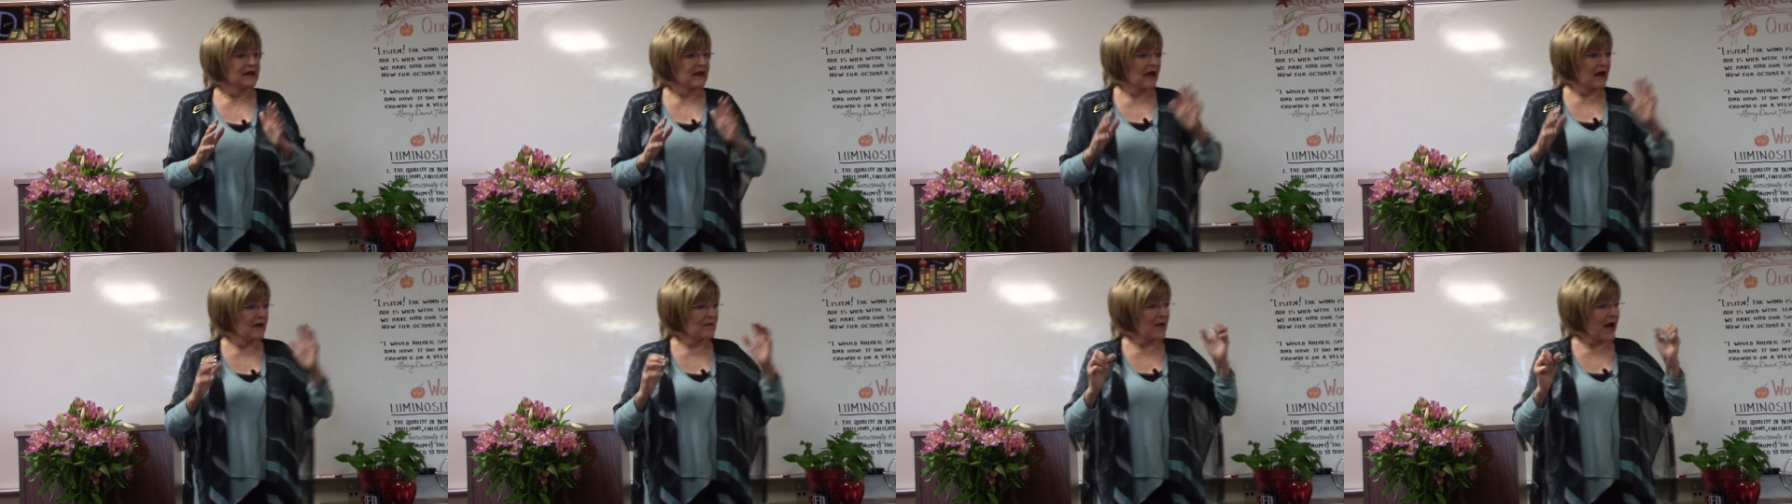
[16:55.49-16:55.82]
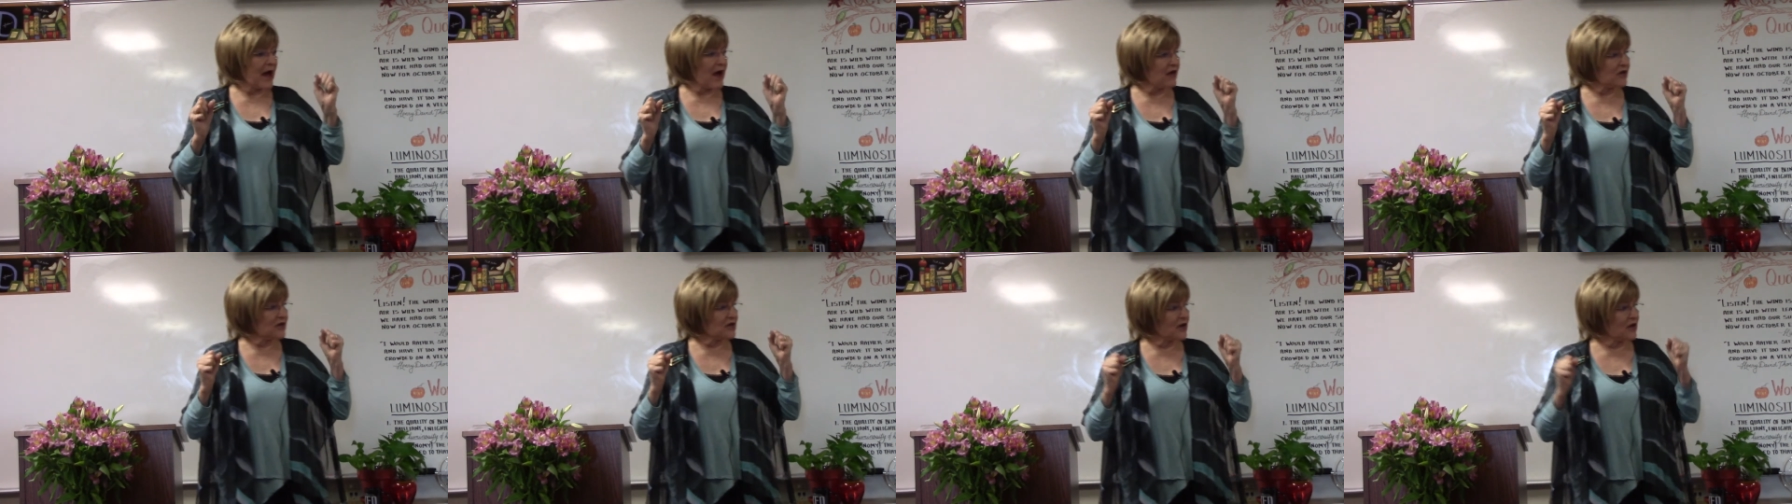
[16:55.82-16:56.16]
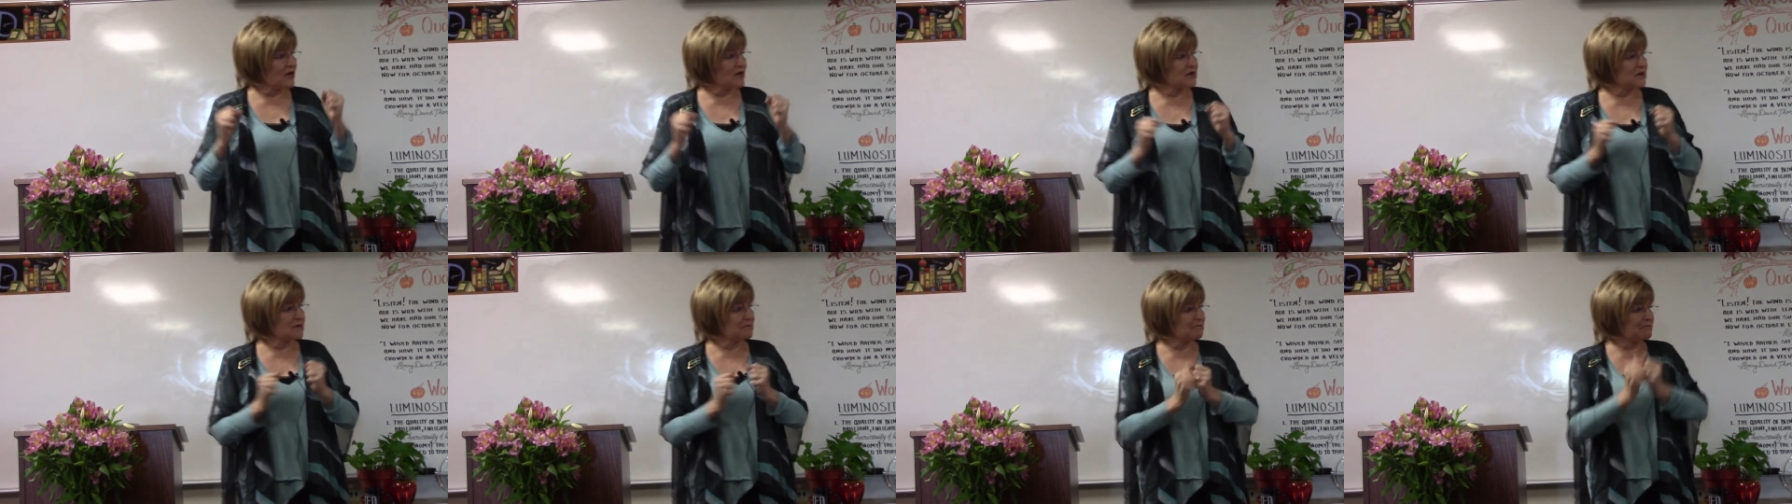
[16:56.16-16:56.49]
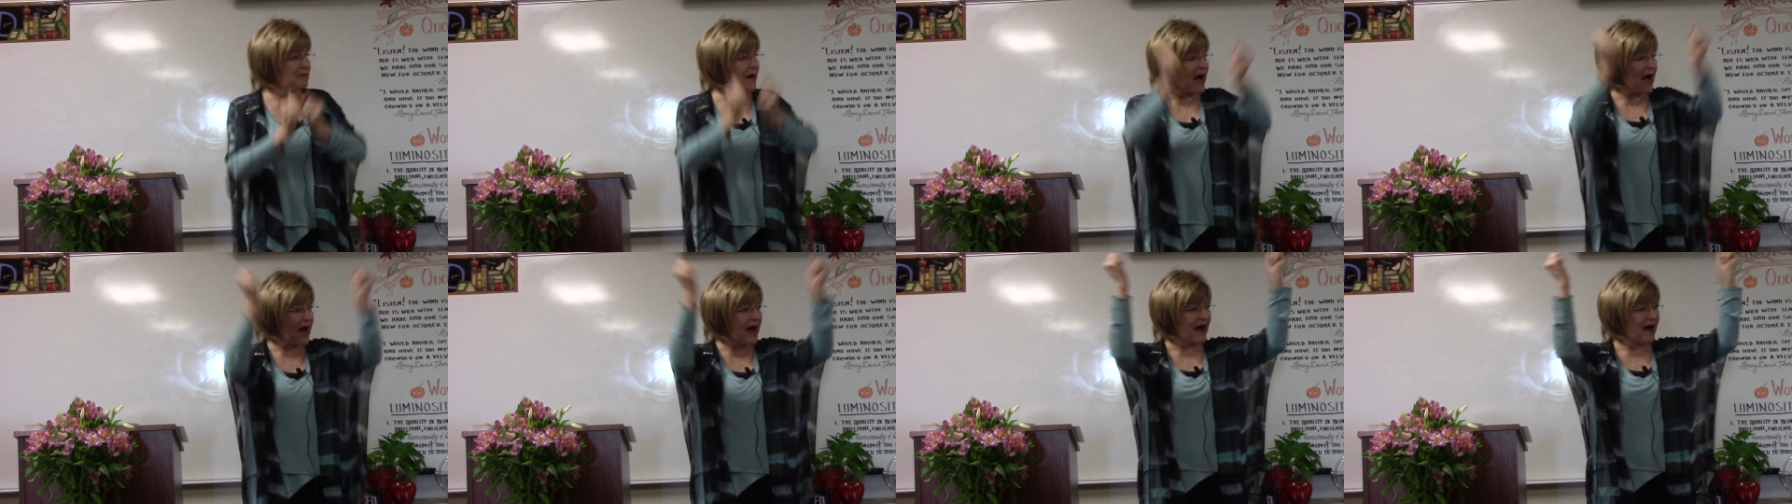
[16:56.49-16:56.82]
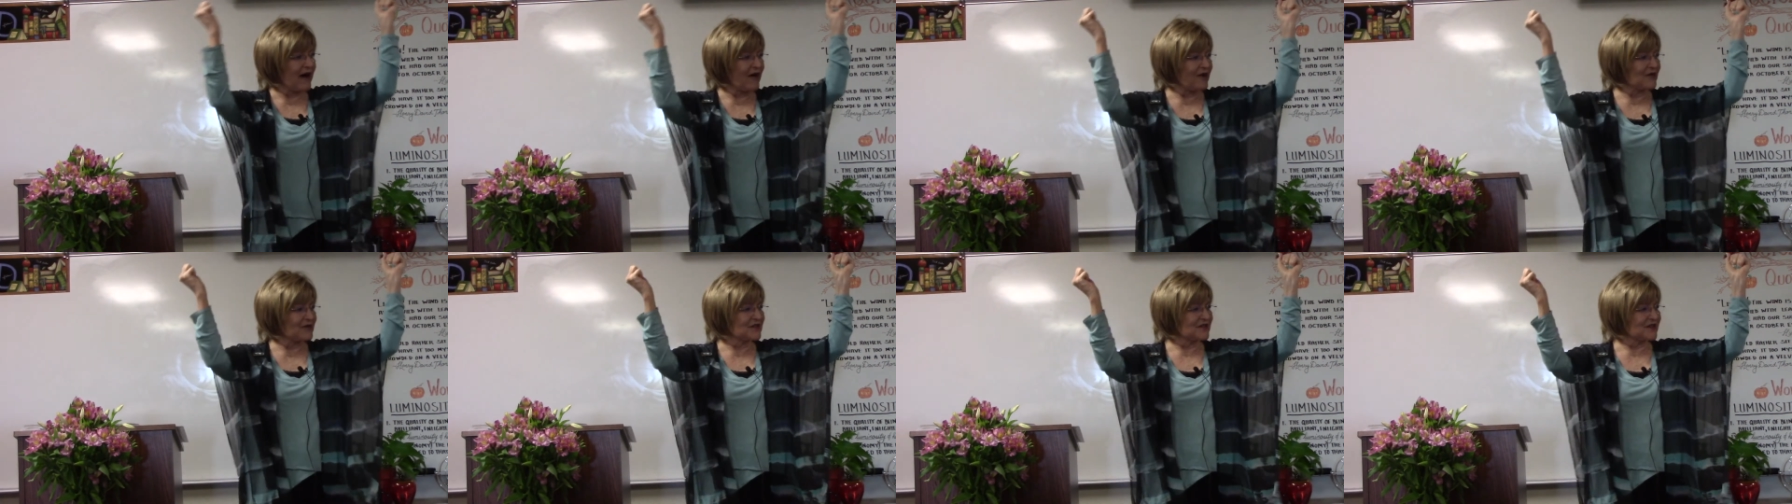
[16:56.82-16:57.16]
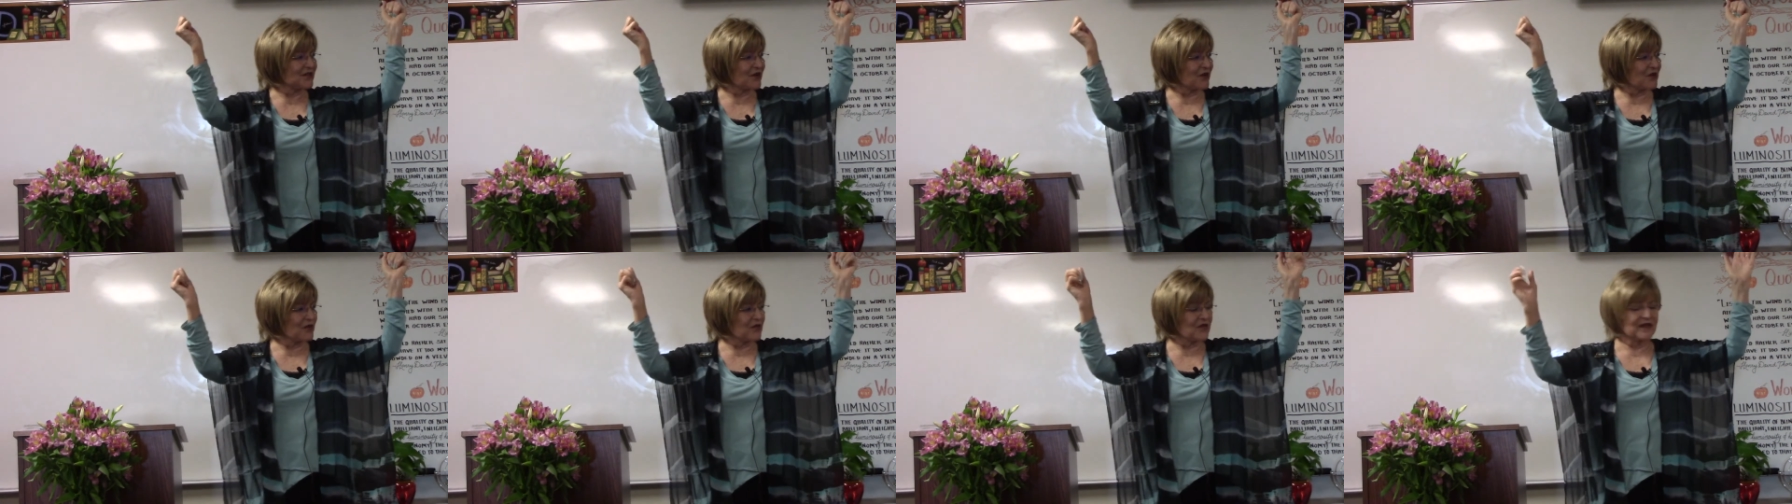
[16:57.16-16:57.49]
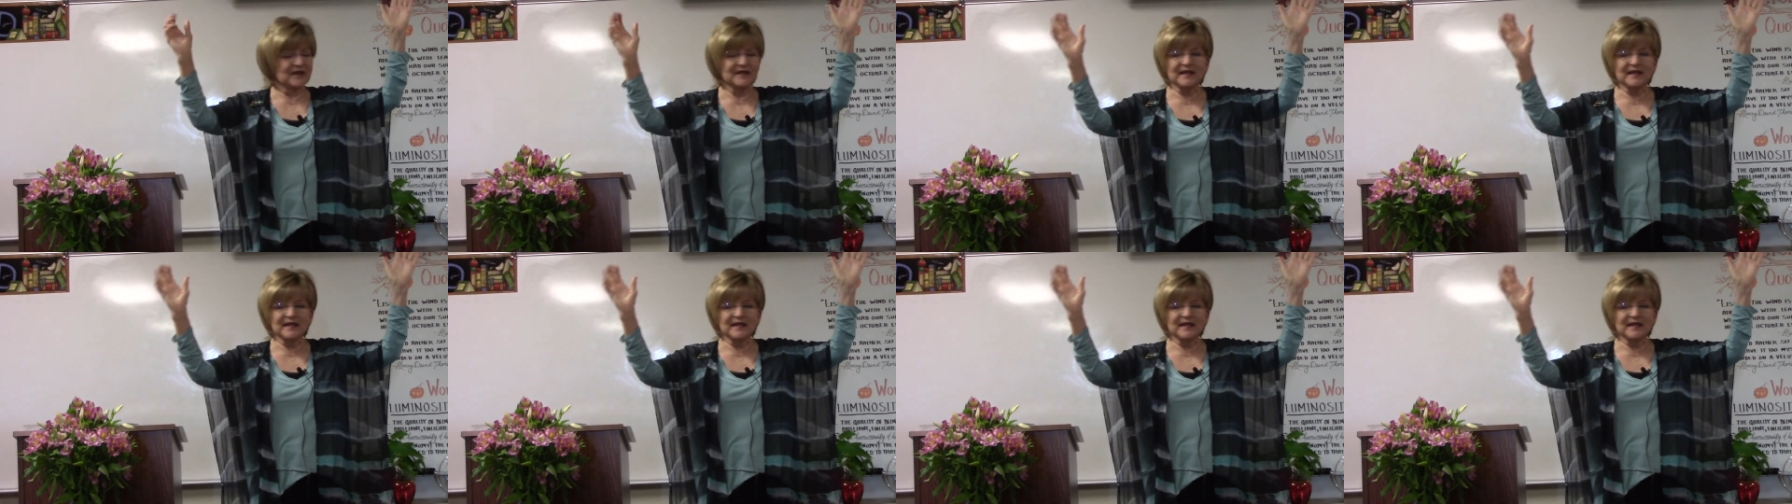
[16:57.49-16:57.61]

Gunpowder goes POW. So the